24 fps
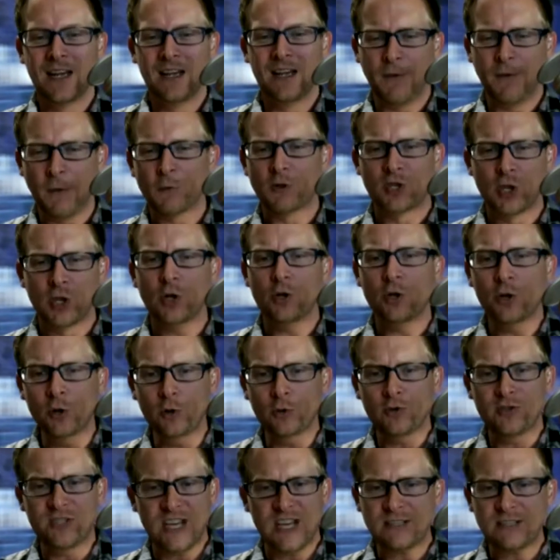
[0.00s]
If it was good
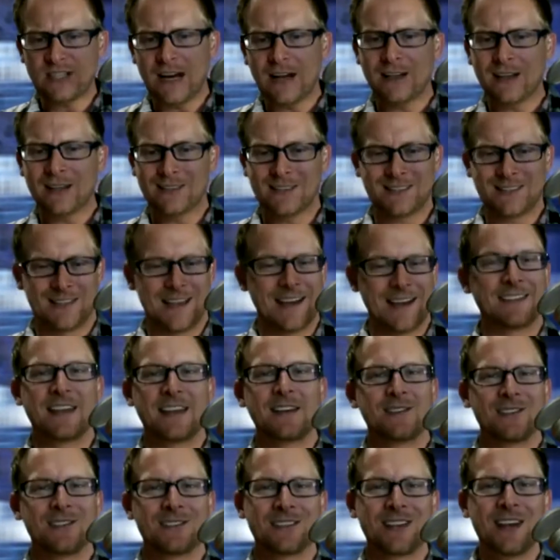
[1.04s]
news, they tell us. Like they
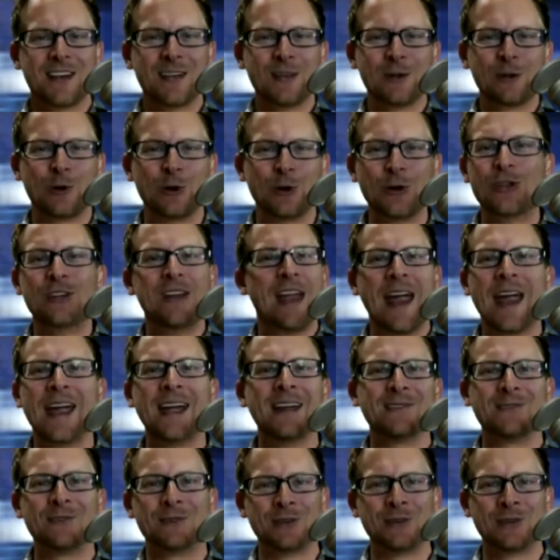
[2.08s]
just couldn't
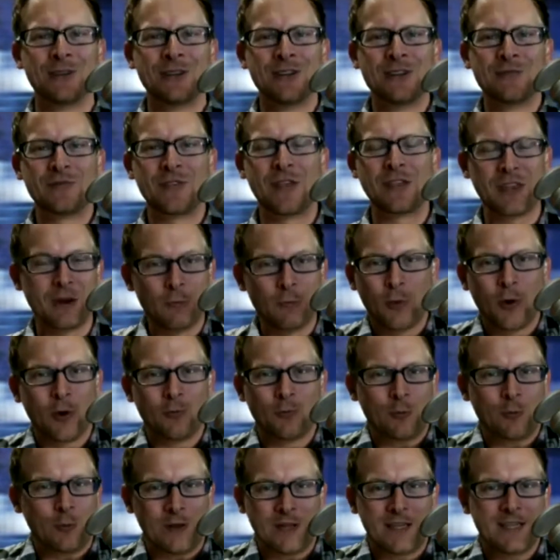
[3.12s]
handle that they
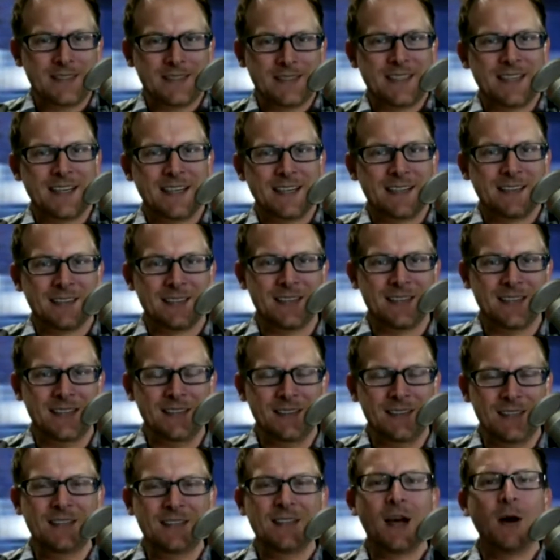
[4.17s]
weren't releasing the
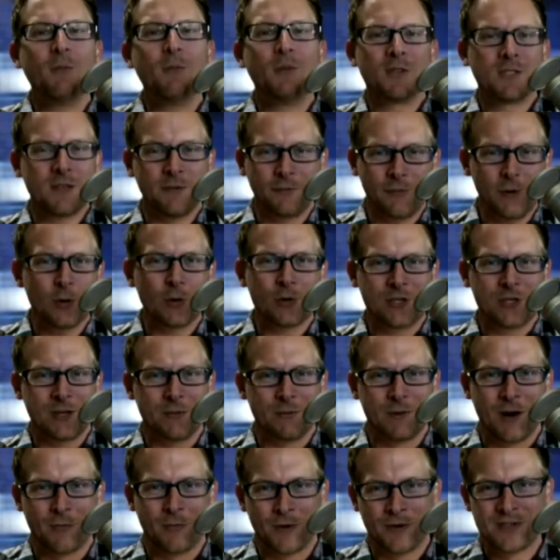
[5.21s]
the numbers, the
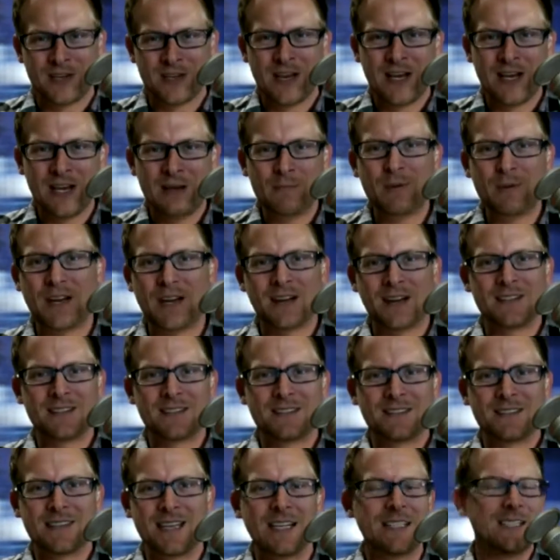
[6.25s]
viewership numbers,
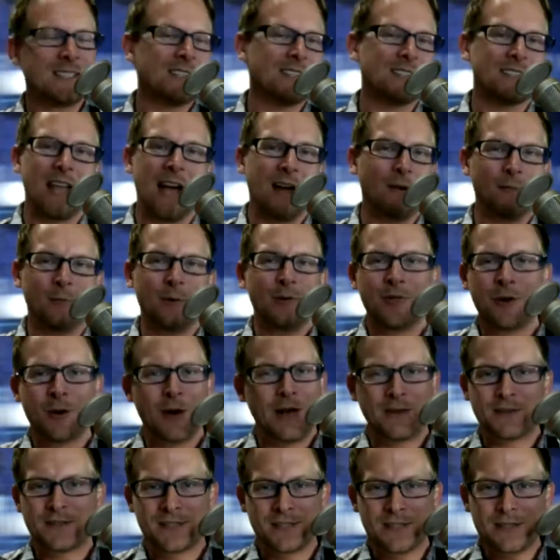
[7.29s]
because that's just not what they're
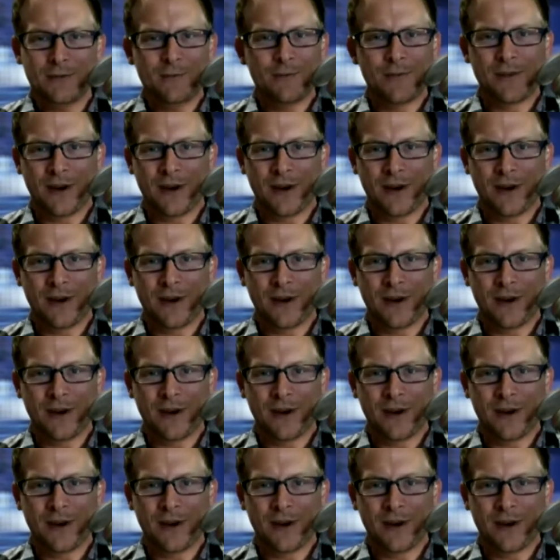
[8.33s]
out to do.